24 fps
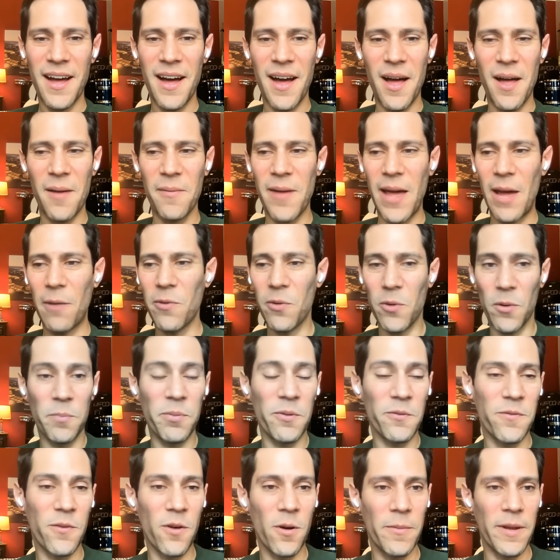And we were
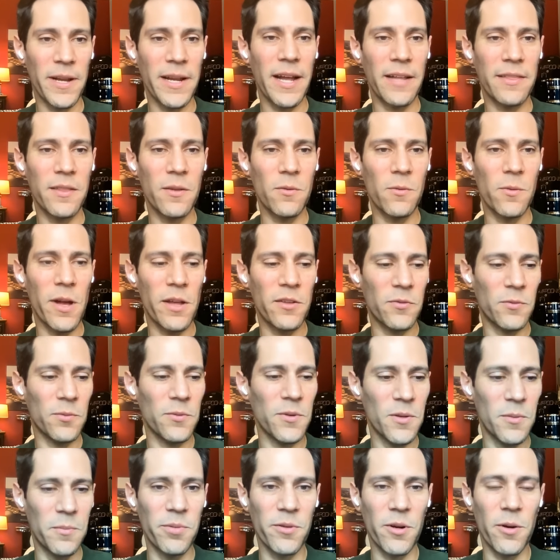performing at the
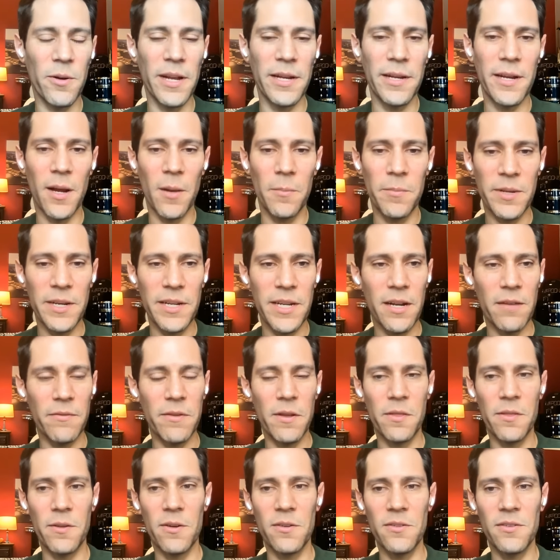Westwood Brewing Company
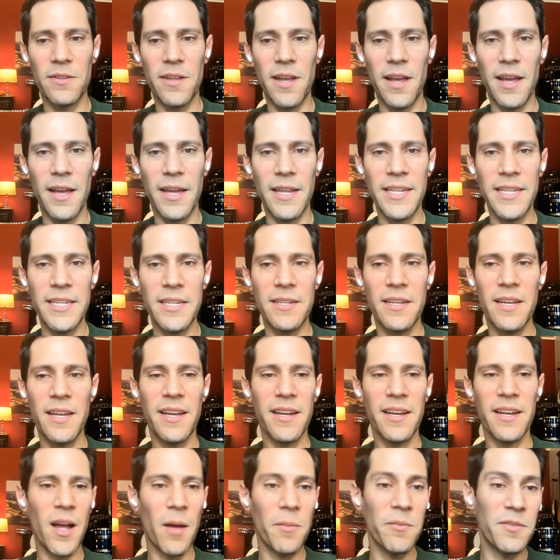every Thursday, and he
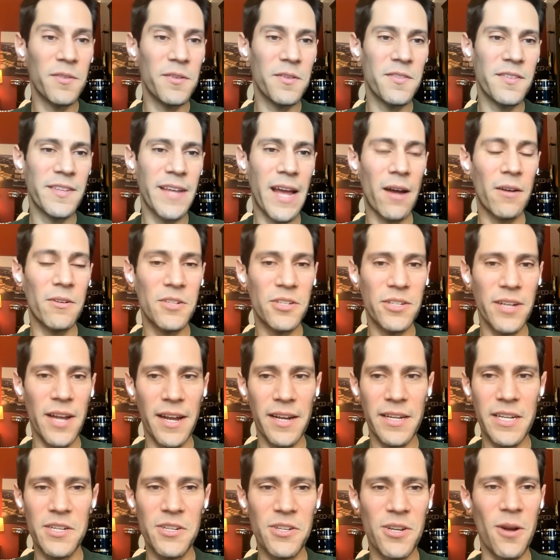comes to sound
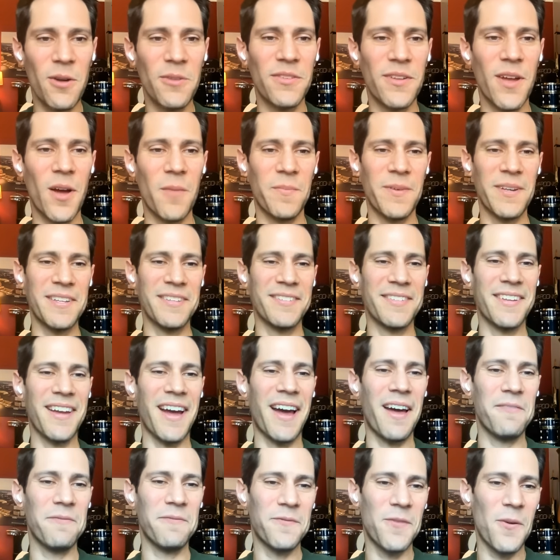check. He shows up and he's
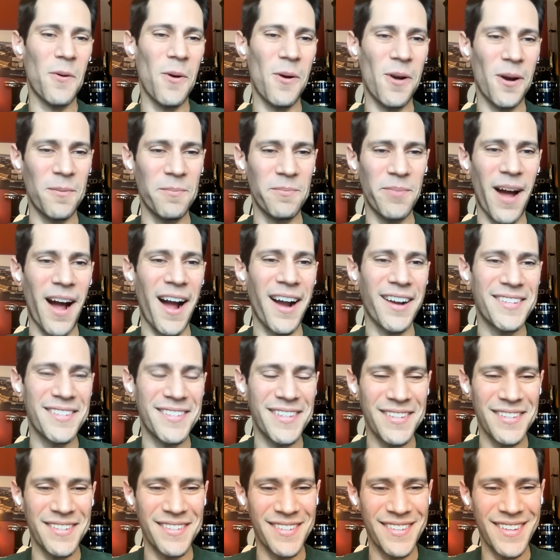got 4
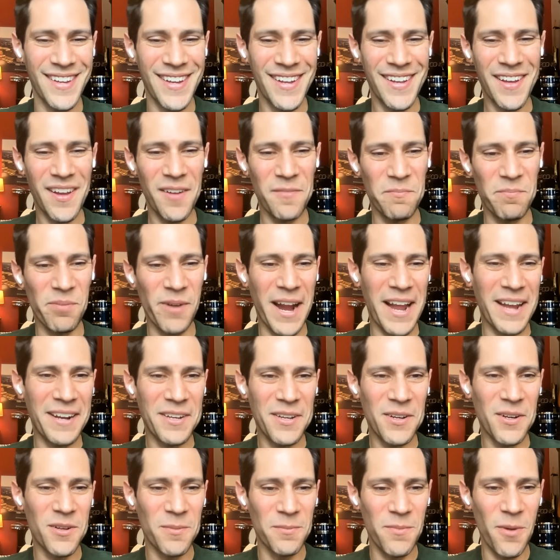boxes of
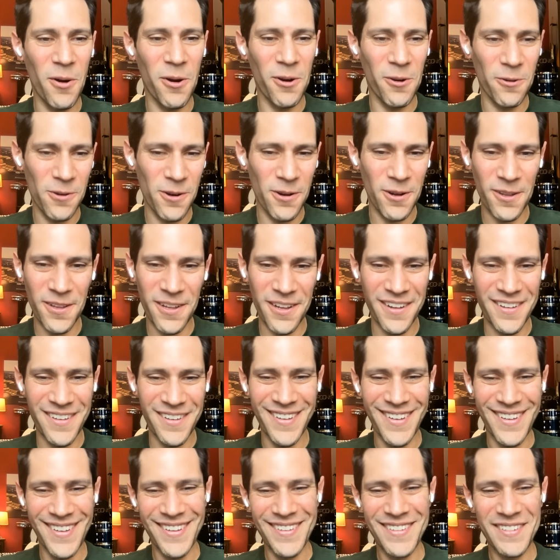brand new Motorola
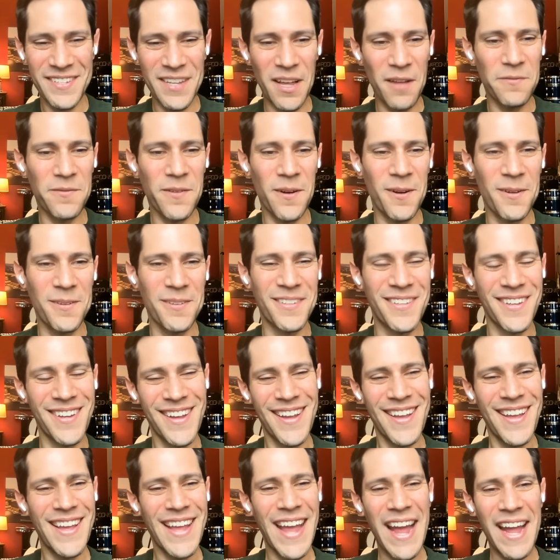cell phones,
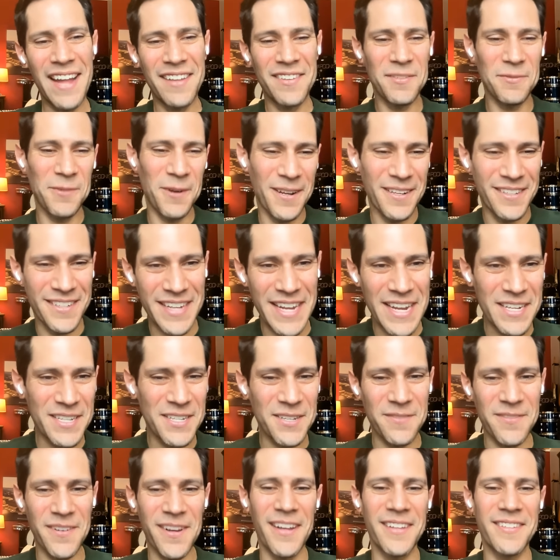hands one to
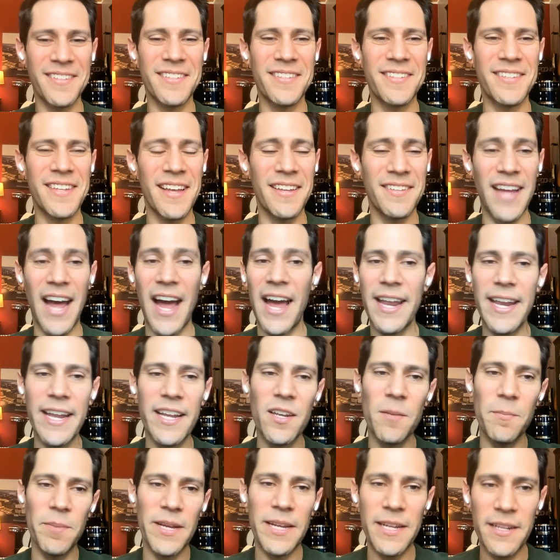each of us and says, I
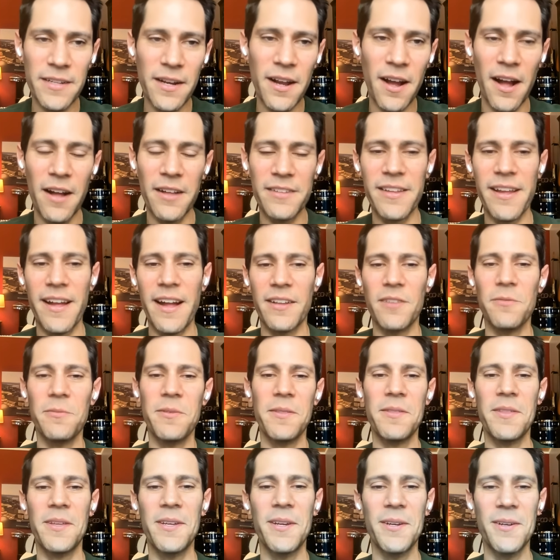need to be in contact
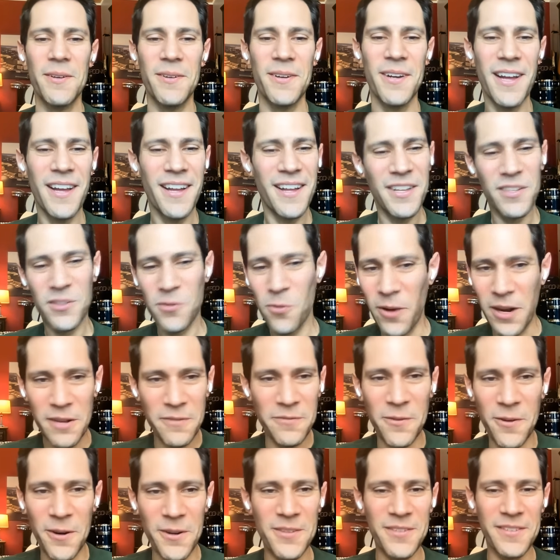with you
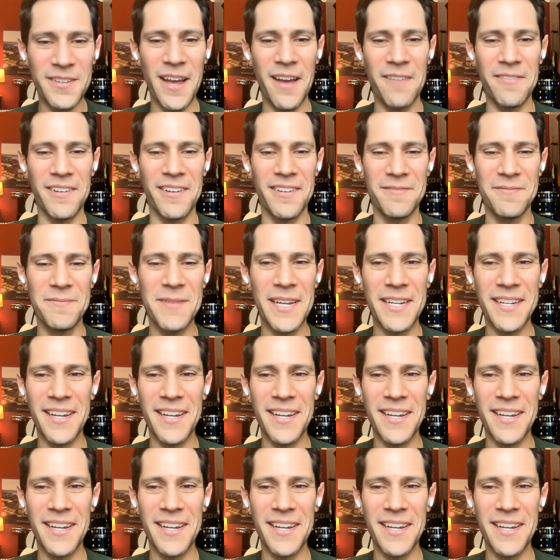24/7